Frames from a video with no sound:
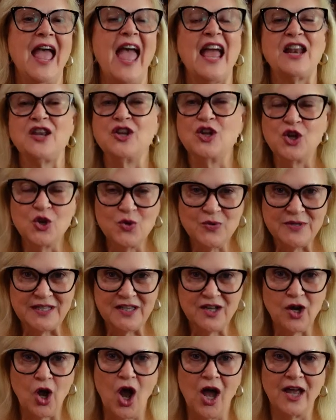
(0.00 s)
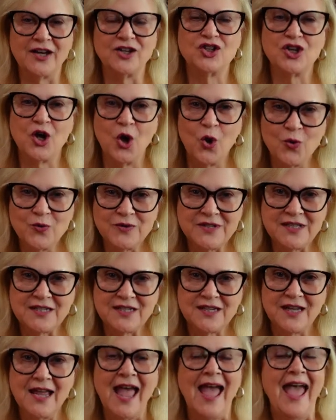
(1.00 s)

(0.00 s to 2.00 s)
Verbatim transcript: and use it on toast